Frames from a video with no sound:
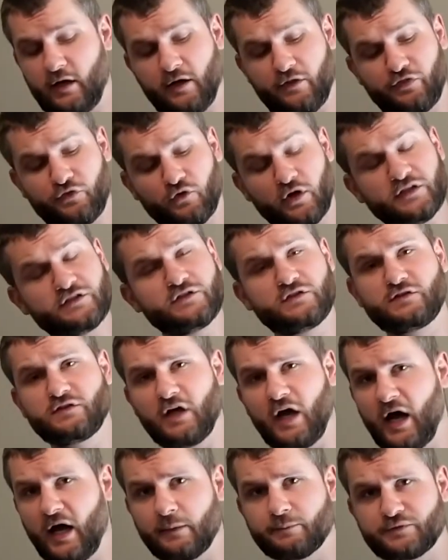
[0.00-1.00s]
thrust
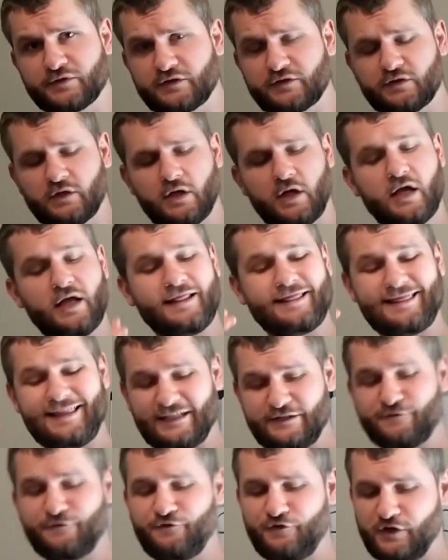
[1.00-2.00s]
stops.
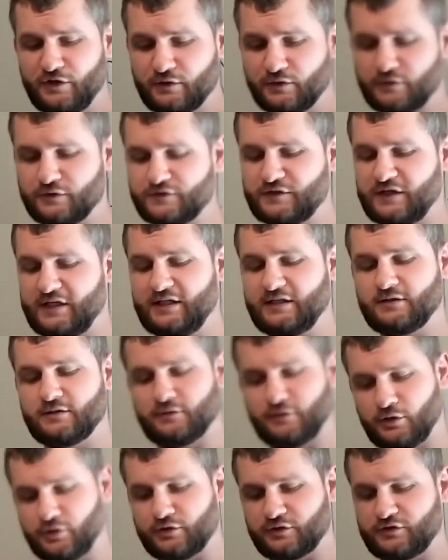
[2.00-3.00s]
This feels and
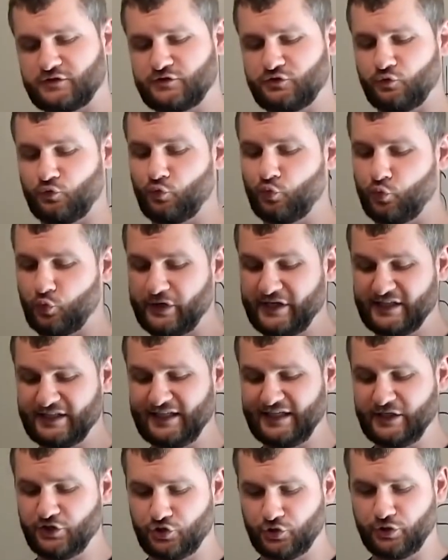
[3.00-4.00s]
looks
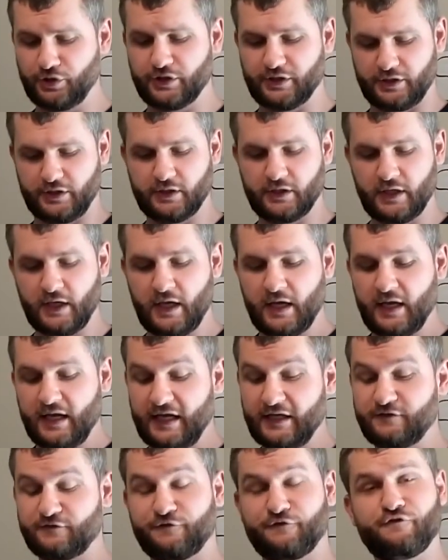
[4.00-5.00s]
really good.
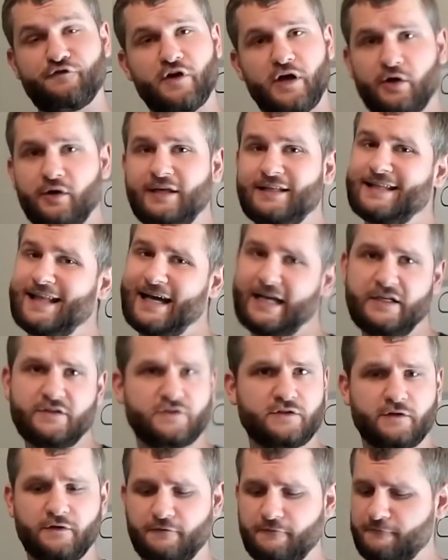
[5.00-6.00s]
It's very
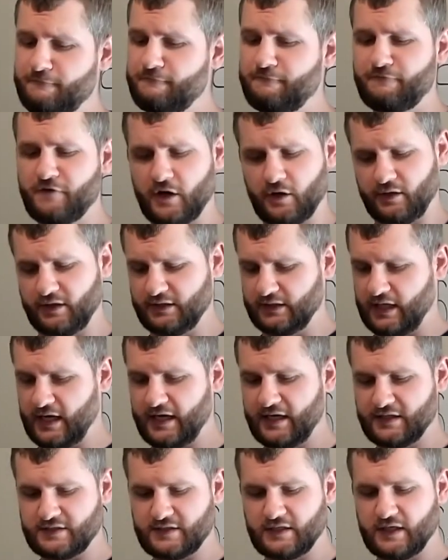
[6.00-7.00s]
light, very
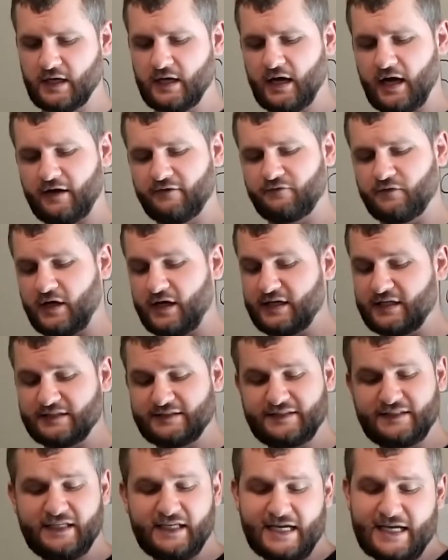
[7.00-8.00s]
light. I can
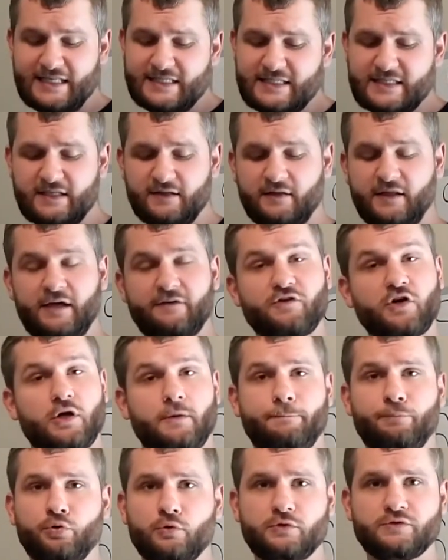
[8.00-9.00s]
see instantly I've got a
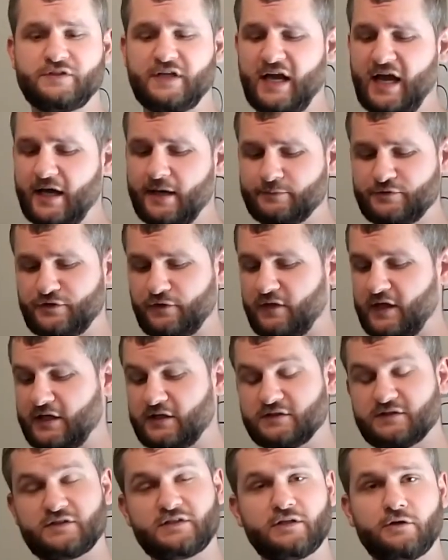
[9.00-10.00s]
pull tab, so they
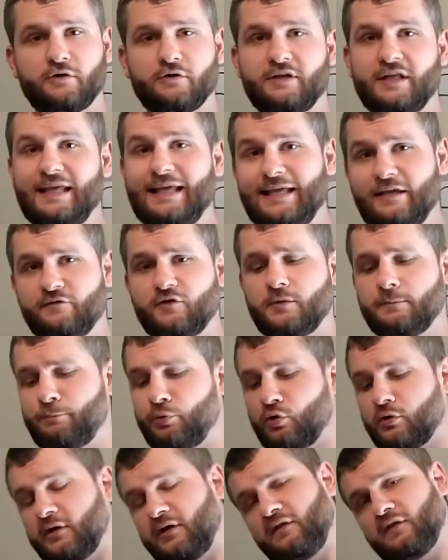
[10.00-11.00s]
considered even
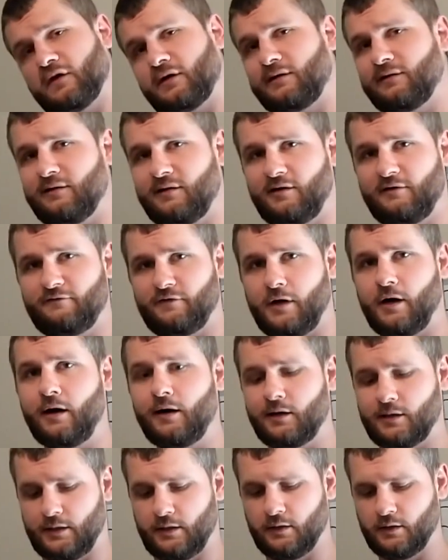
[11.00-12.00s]
pulling the glove
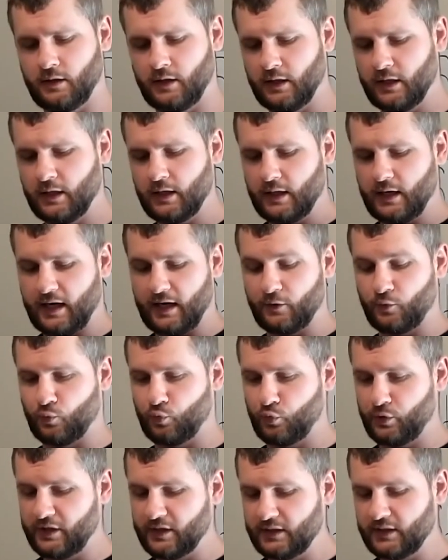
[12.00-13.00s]
on. I
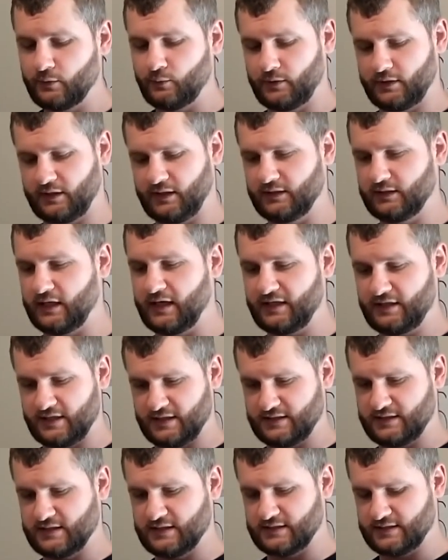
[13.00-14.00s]
really like
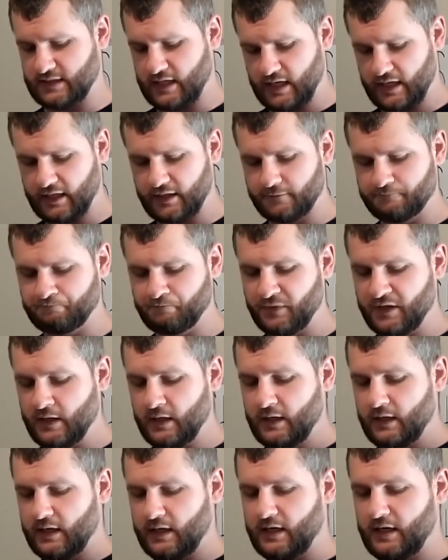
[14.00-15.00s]
this design.
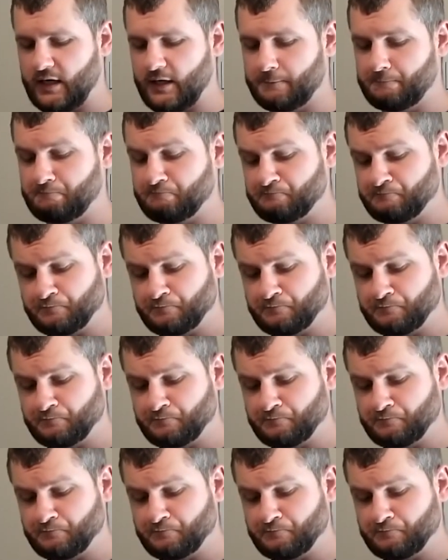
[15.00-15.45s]
The